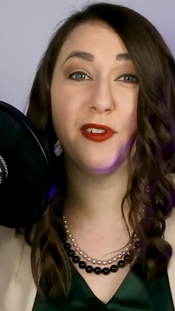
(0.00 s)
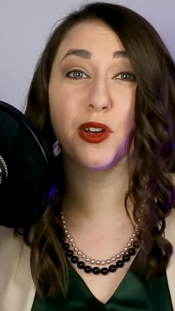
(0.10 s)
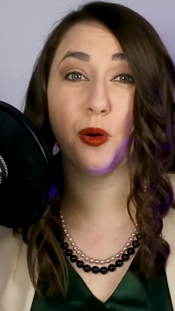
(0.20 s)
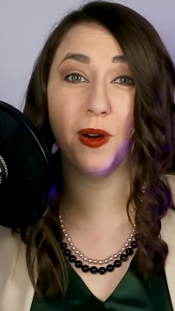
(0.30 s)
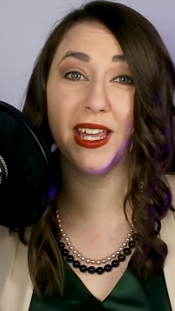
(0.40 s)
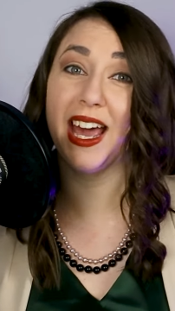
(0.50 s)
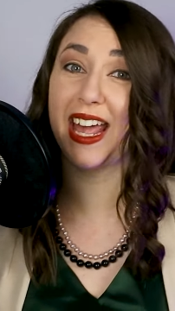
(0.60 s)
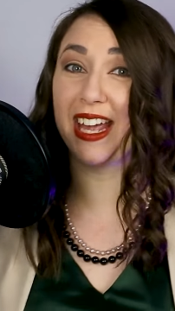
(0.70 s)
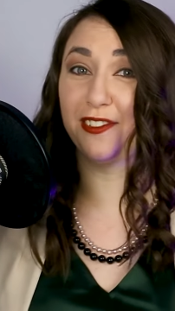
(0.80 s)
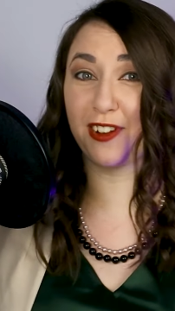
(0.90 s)
of
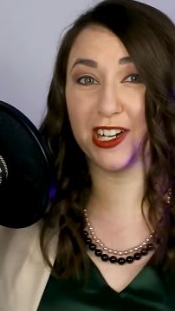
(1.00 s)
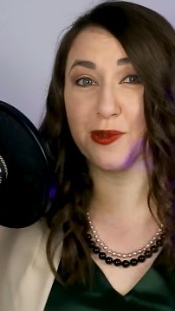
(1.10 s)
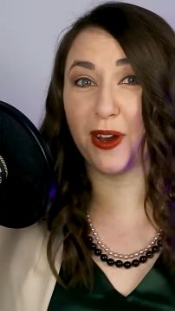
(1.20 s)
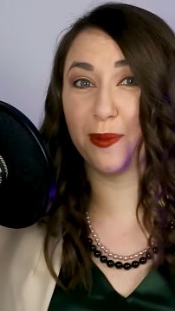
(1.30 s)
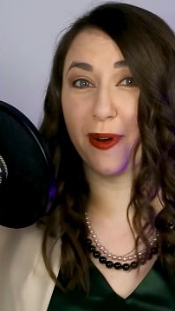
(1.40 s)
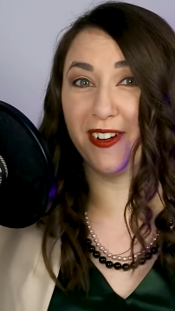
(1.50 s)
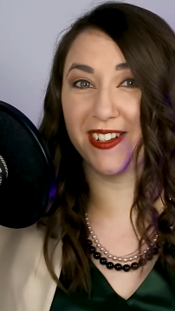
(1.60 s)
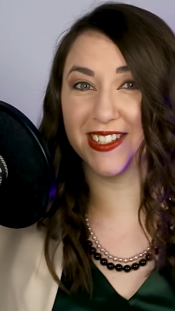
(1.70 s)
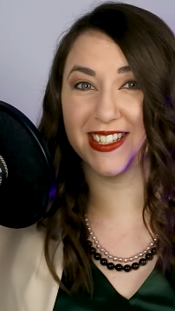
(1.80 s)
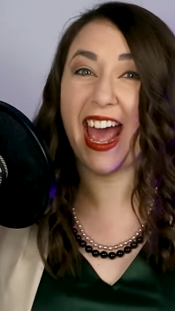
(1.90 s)
Akoya and freshwater
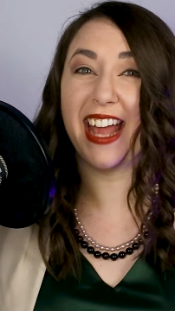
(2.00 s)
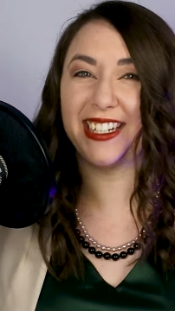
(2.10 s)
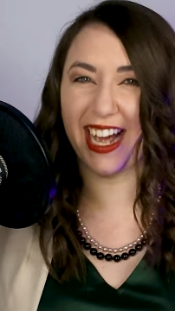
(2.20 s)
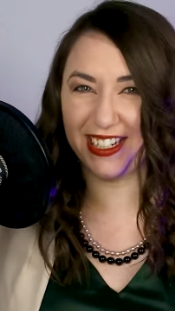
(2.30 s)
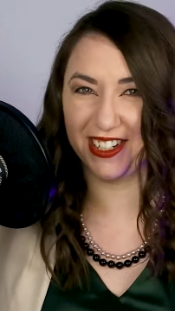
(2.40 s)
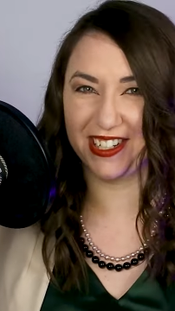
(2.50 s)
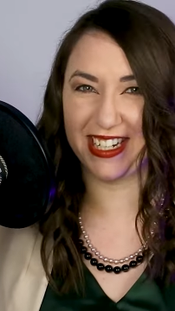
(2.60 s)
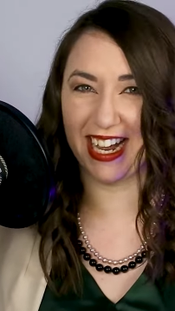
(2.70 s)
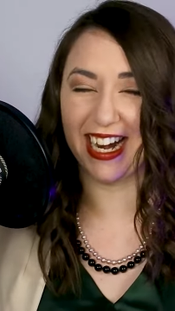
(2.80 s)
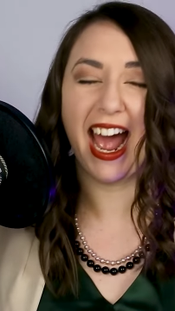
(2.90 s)
pearls and
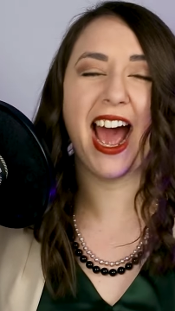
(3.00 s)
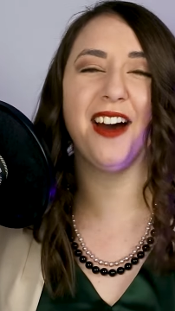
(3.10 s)
understand